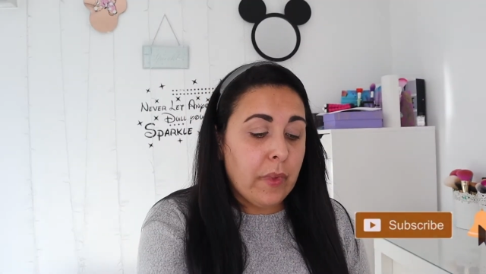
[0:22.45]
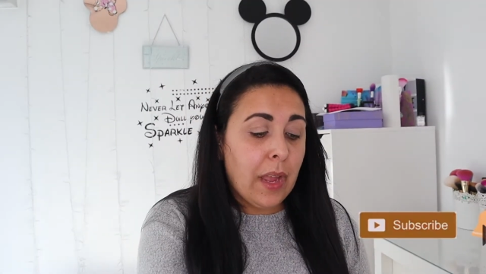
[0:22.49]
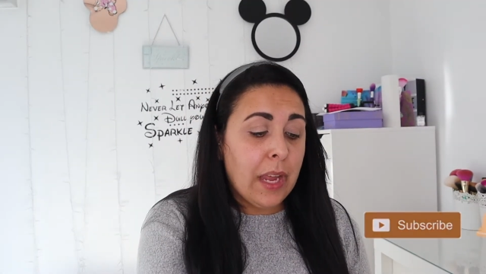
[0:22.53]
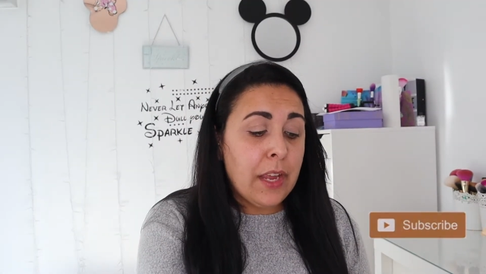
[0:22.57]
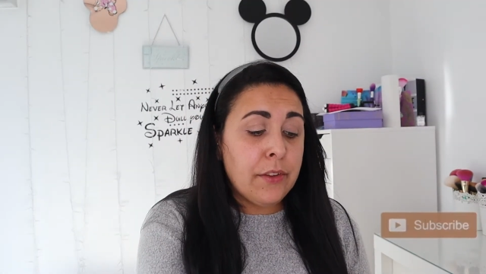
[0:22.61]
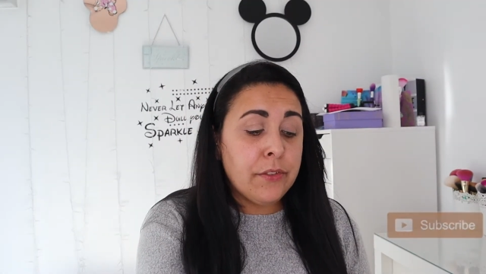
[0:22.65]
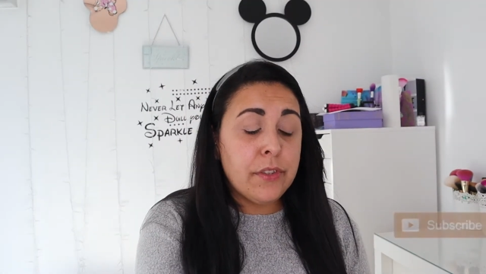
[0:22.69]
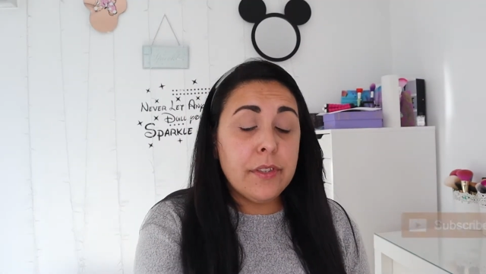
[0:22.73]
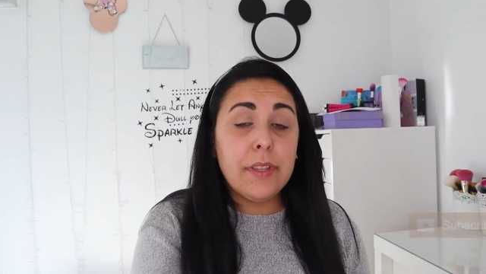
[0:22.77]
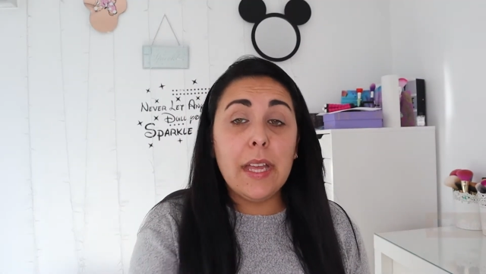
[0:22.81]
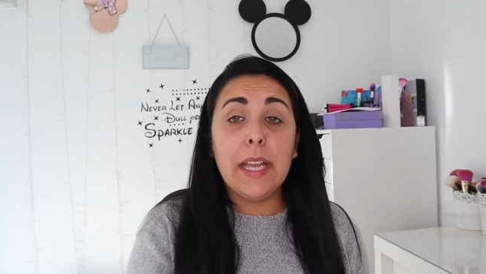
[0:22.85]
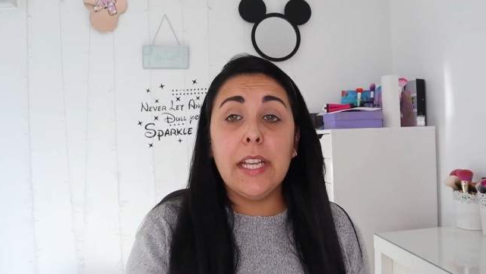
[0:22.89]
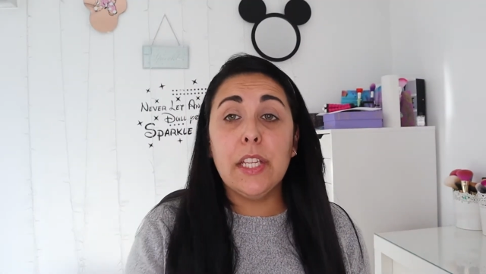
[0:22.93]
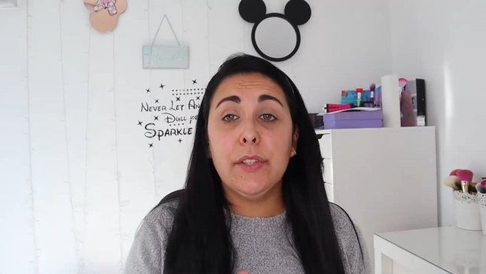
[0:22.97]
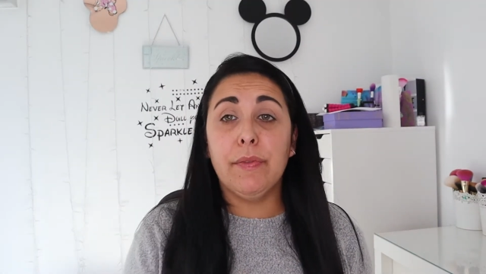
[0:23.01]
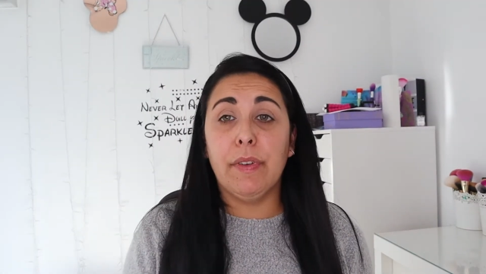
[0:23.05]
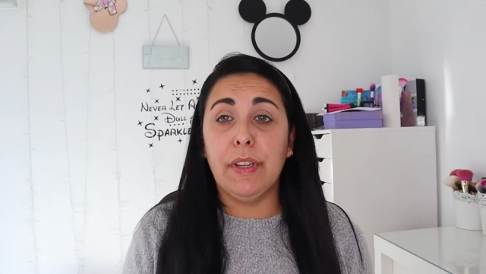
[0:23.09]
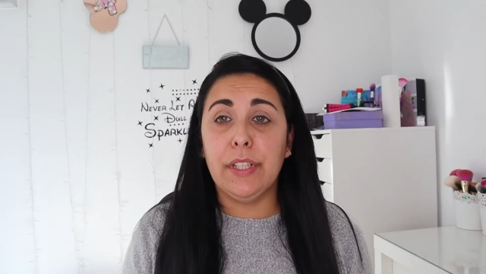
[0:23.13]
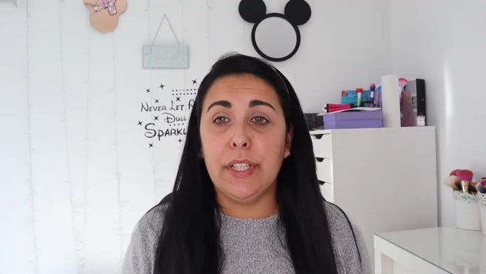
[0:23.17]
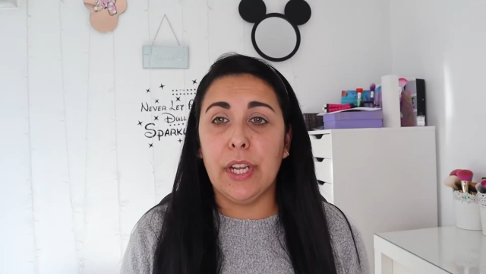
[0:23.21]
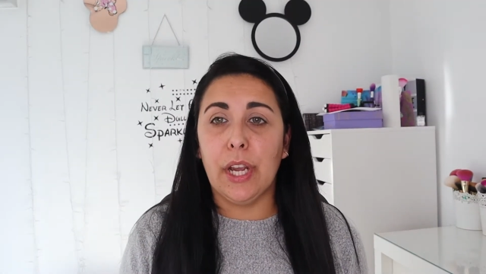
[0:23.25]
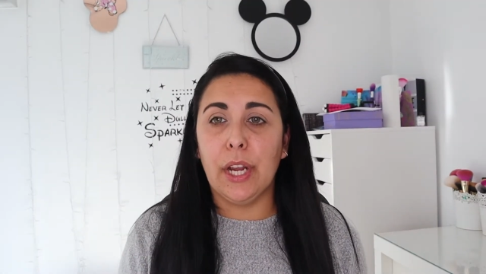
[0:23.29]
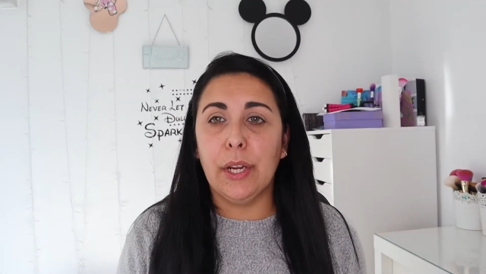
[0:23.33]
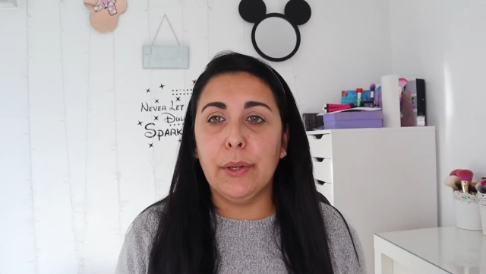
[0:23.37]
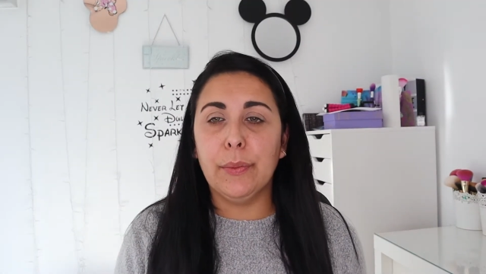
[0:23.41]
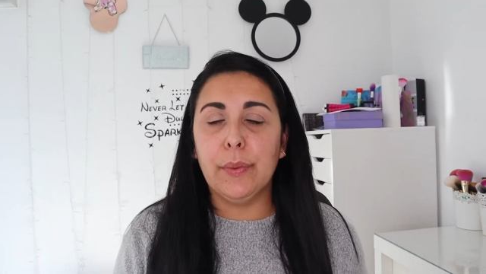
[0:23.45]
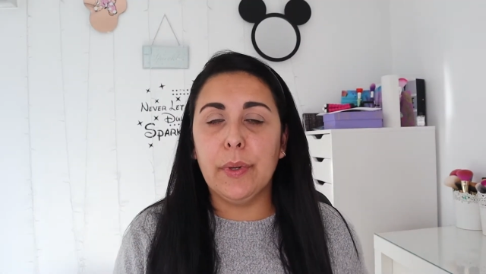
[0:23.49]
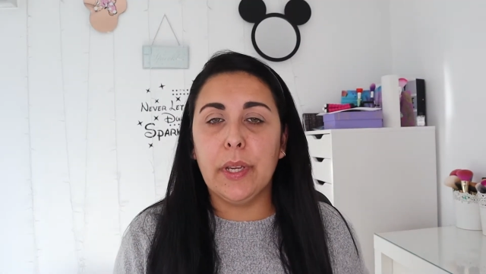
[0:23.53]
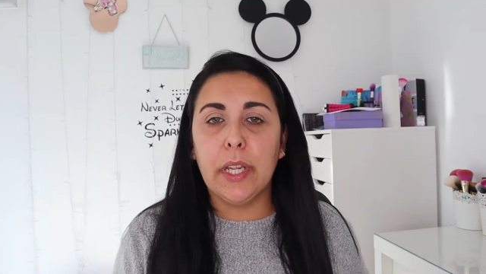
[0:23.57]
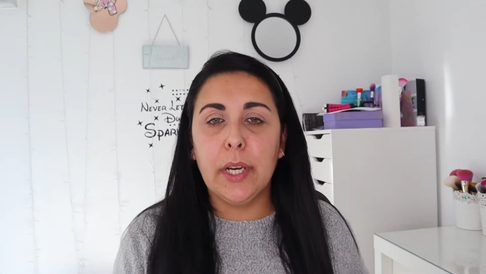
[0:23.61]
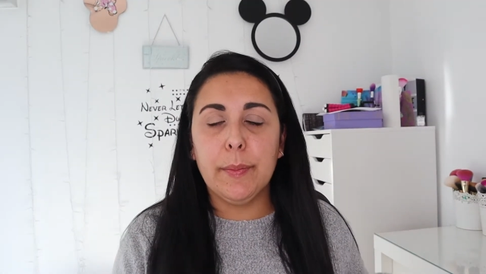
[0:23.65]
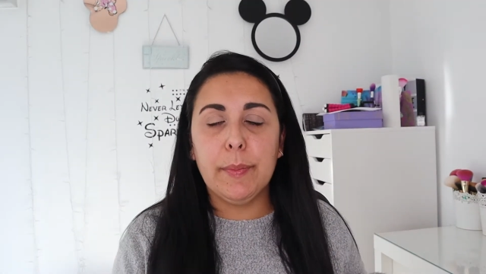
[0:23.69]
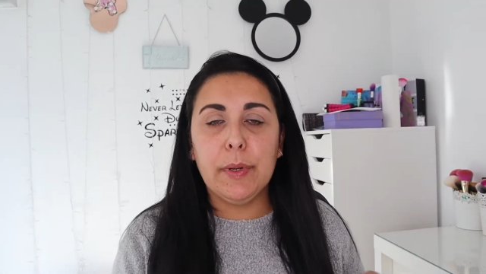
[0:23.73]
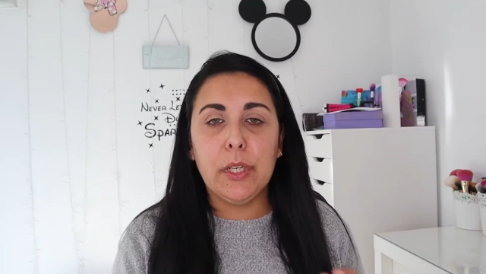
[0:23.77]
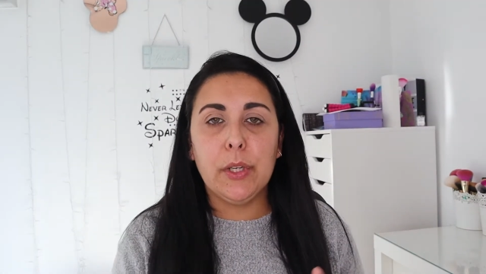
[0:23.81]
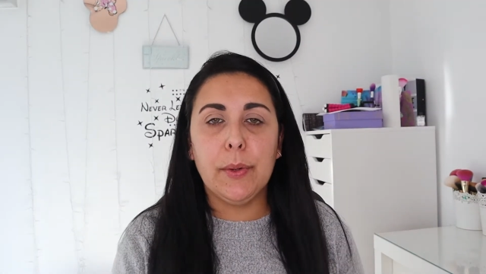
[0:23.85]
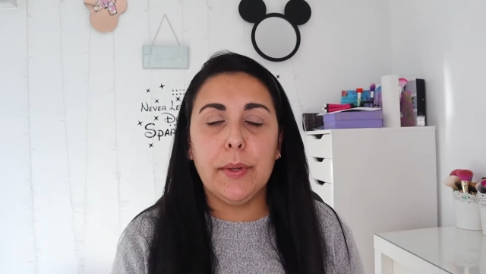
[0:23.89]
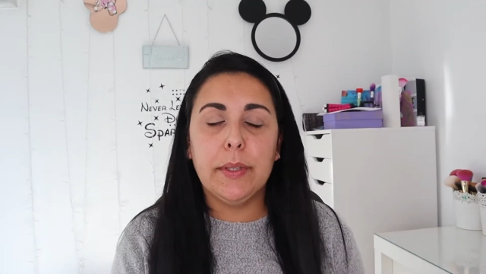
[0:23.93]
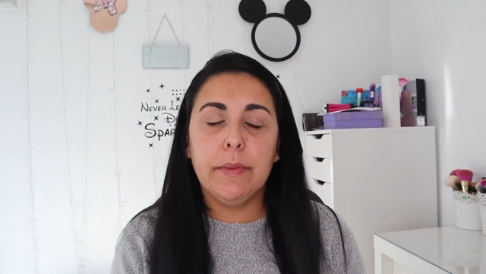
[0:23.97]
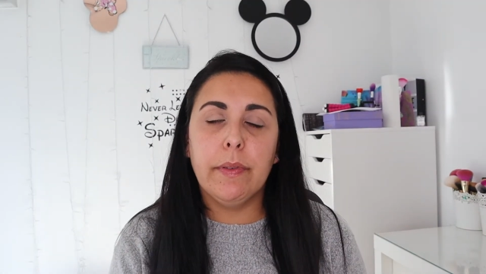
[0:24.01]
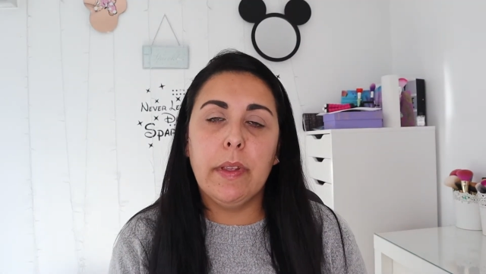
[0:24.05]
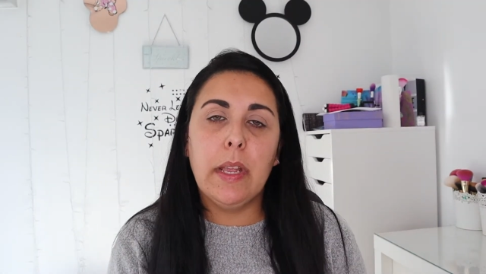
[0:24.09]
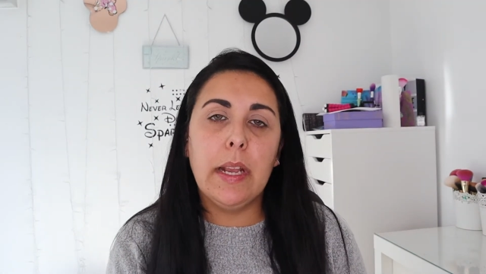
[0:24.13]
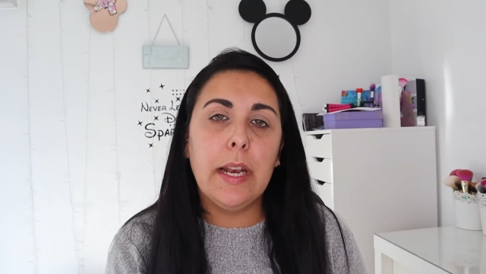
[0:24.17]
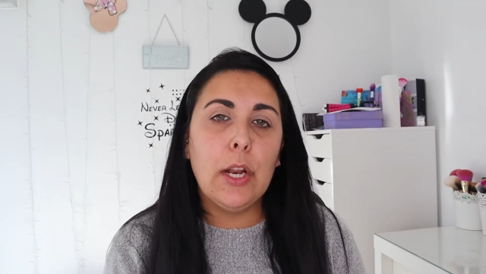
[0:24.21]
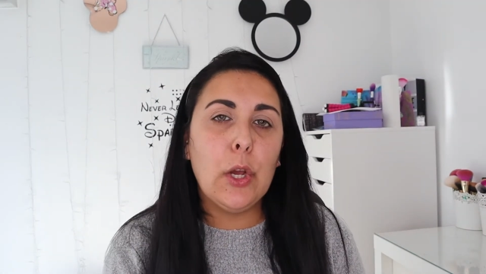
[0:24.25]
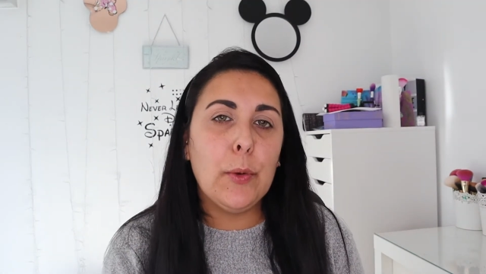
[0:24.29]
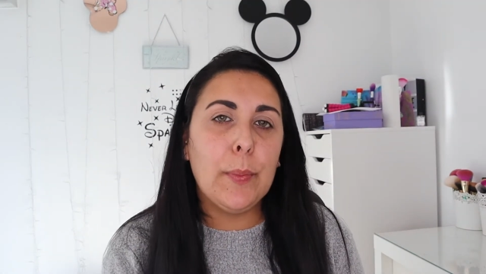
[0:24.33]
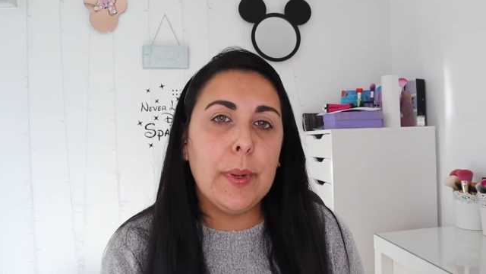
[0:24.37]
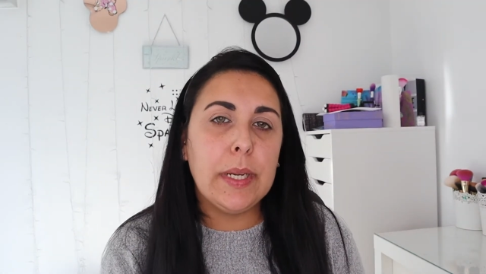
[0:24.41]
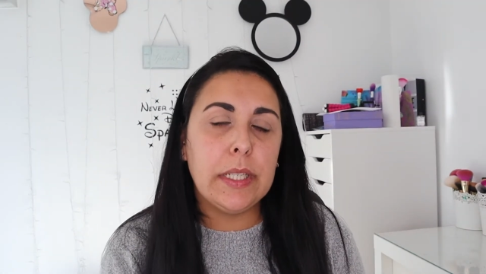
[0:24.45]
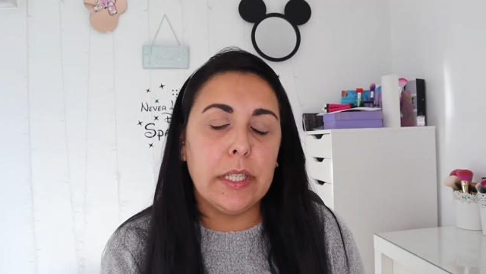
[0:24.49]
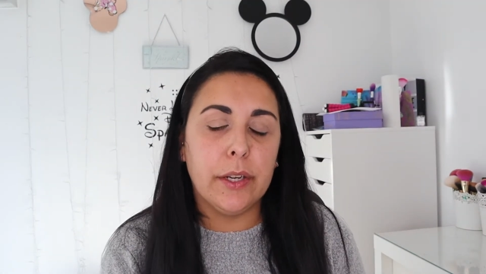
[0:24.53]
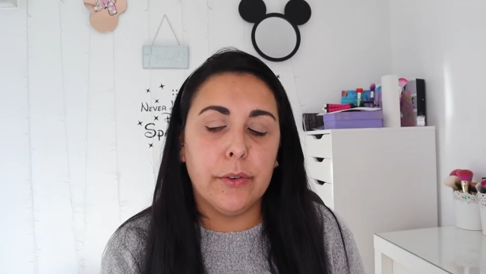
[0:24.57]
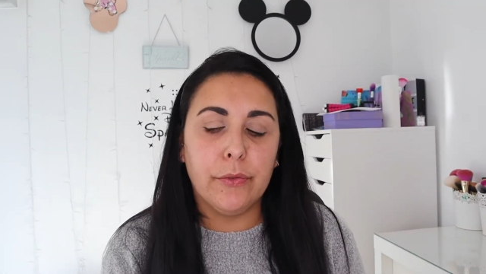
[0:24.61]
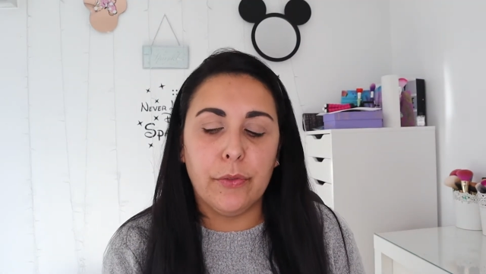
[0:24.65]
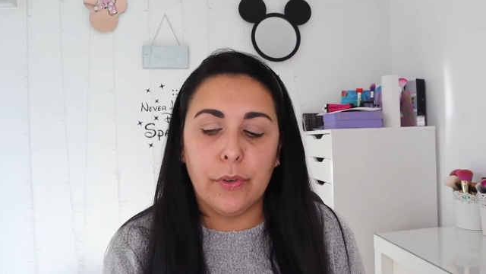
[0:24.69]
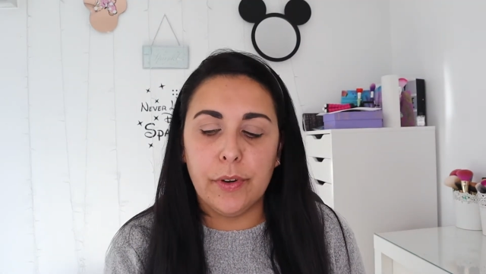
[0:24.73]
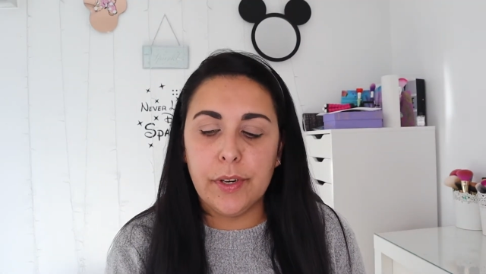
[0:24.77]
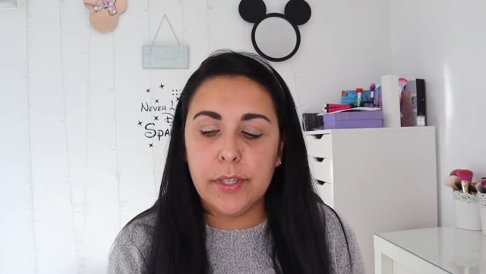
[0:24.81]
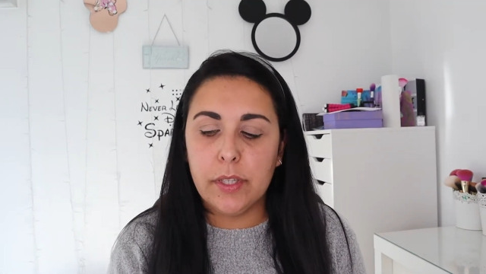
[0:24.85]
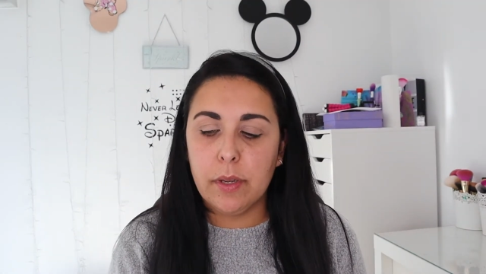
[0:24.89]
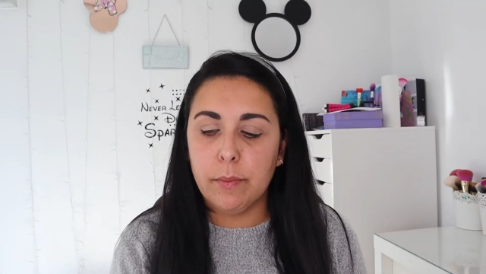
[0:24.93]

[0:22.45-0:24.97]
In today's video, we're going to be doing something a little bit different.